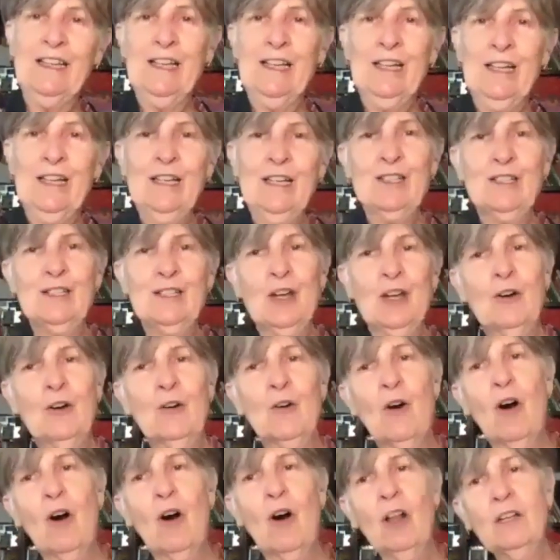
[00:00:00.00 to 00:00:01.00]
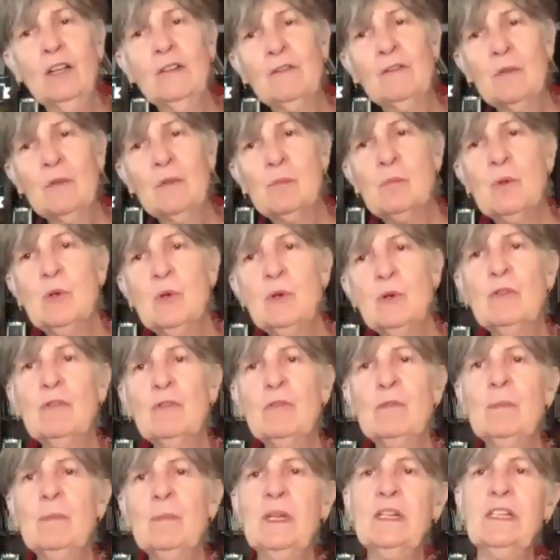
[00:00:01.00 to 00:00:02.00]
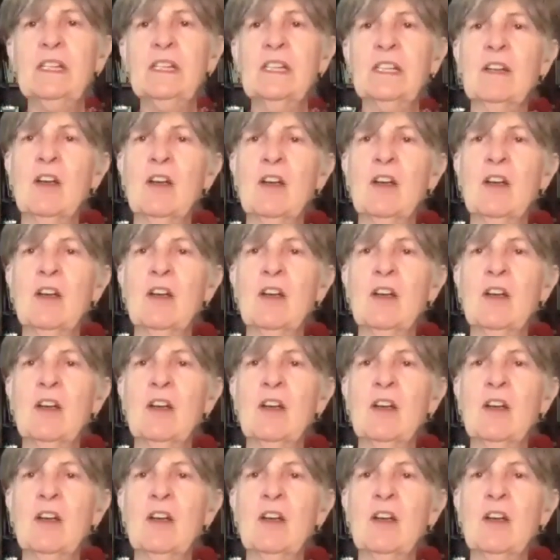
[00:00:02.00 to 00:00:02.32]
So all of the movement and